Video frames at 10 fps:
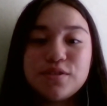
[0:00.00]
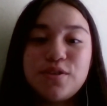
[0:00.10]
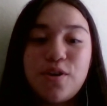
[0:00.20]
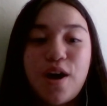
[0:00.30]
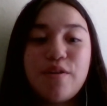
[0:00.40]

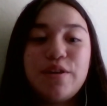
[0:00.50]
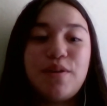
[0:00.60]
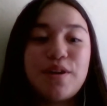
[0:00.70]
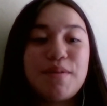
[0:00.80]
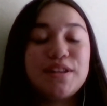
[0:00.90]
So I really
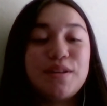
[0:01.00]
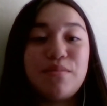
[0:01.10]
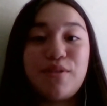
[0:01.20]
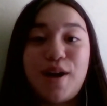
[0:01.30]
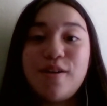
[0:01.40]
want to make
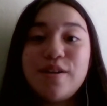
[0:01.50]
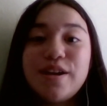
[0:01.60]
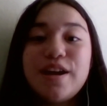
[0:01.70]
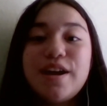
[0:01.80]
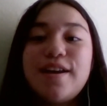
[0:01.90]
them
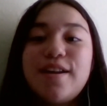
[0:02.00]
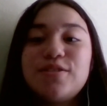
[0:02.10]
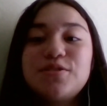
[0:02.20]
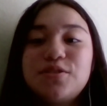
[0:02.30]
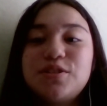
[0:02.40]
proud. And I
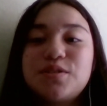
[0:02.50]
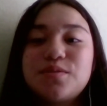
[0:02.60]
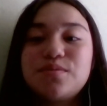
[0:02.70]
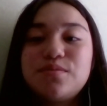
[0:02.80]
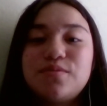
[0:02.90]
also
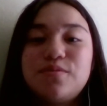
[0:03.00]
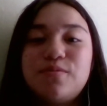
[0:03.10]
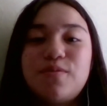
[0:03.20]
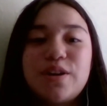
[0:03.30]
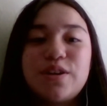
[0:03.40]
just
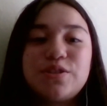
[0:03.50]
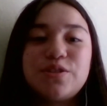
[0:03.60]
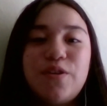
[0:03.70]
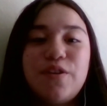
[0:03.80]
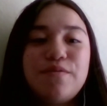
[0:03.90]
want to
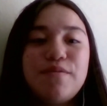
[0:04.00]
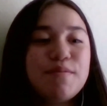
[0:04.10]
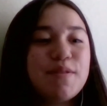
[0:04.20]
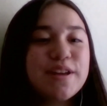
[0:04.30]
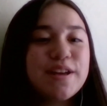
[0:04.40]
show
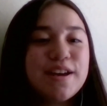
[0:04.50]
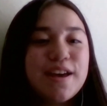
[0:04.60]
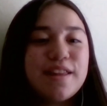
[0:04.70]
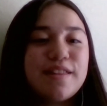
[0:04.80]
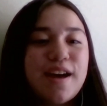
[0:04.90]
everybody
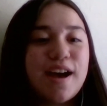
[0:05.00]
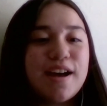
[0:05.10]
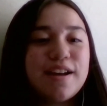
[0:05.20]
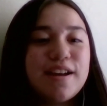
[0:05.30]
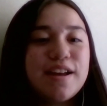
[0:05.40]

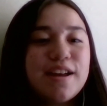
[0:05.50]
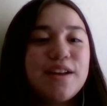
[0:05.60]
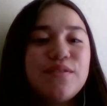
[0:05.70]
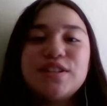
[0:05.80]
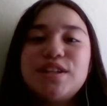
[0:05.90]
that
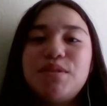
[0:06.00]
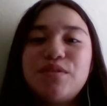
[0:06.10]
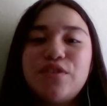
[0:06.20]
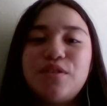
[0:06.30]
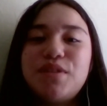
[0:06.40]
even
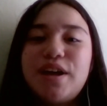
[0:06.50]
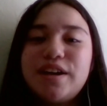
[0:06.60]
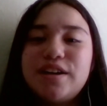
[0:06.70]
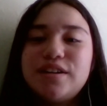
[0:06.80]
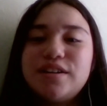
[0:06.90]
someone from
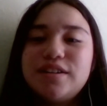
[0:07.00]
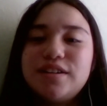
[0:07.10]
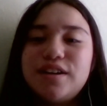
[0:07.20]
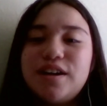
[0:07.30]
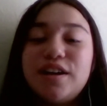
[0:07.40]
like
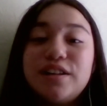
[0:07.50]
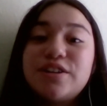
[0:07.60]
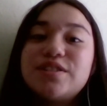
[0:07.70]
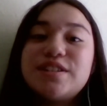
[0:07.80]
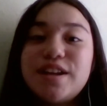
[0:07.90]
a
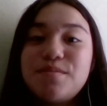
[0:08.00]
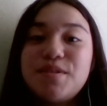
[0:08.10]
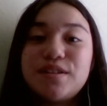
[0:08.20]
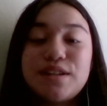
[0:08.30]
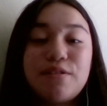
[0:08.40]
little city,
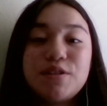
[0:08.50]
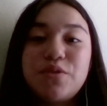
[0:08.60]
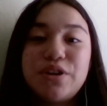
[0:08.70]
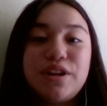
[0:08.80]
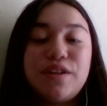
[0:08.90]
because I was
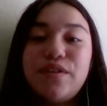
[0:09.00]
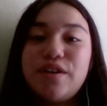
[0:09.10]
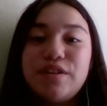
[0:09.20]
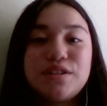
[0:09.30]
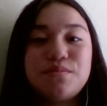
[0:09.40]
born in a very